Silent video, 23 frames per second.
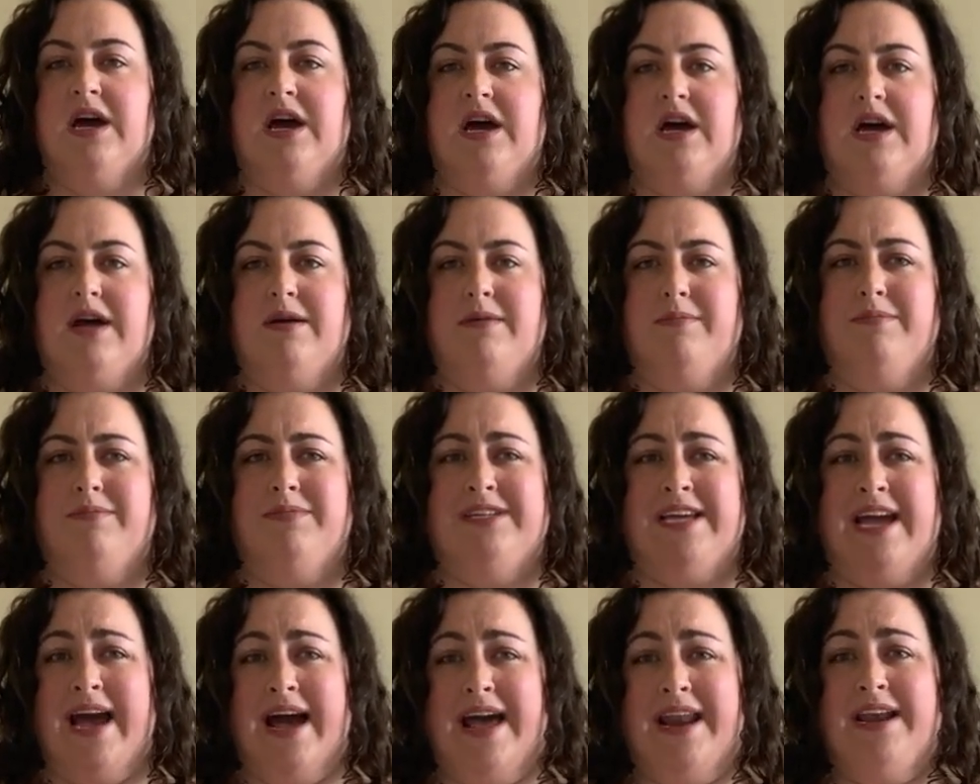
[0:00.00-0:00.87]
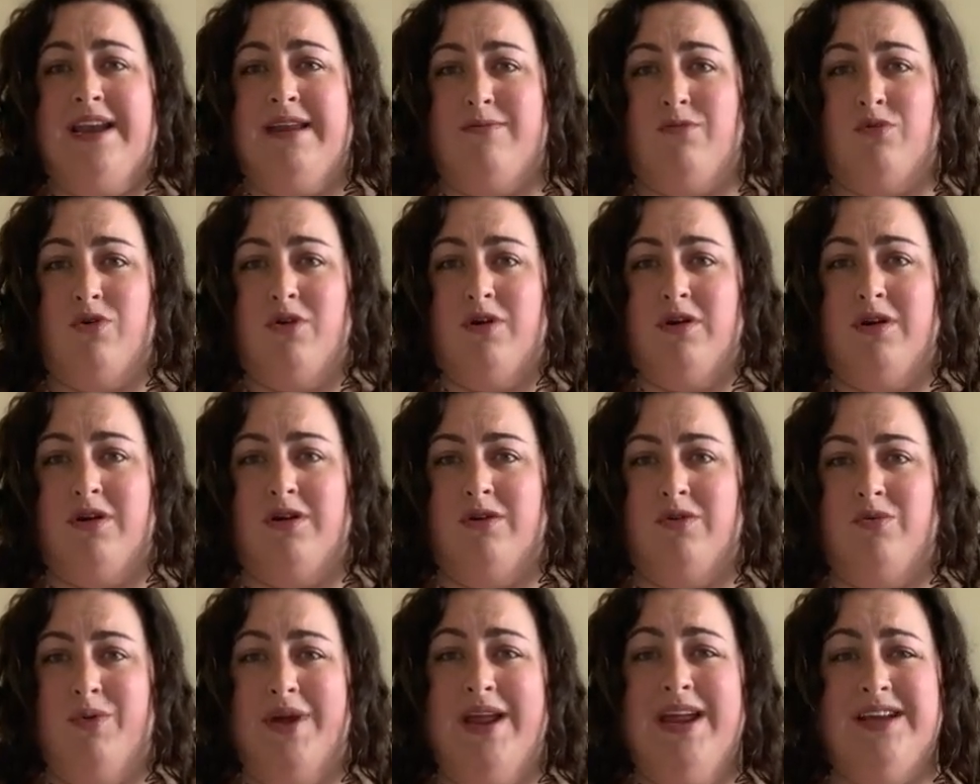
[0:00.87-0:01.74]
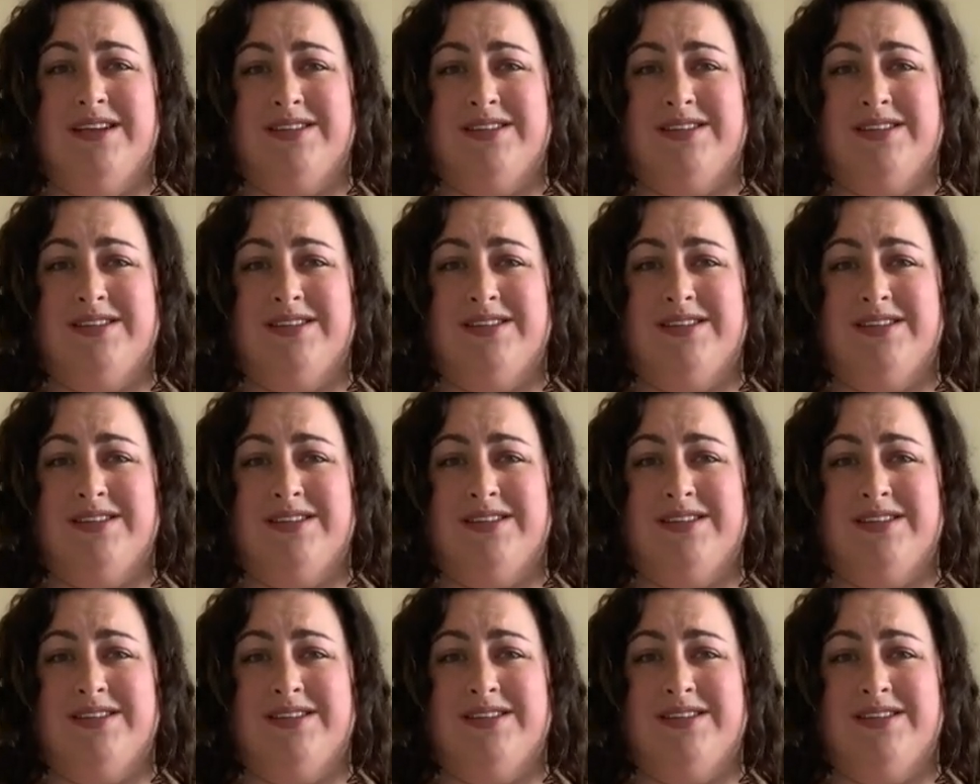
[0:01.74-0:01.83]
to add any more weight,